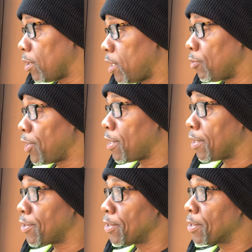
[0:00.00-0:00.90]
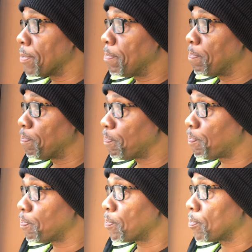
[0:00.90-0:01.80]
a guilty conscience.
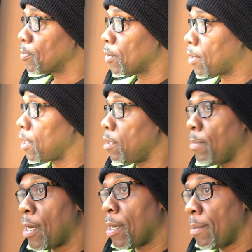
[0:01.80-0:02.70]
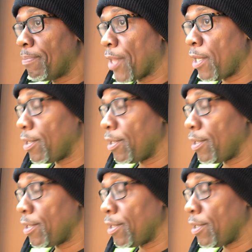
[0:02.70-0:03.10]
Thank you, Mom. Thank you,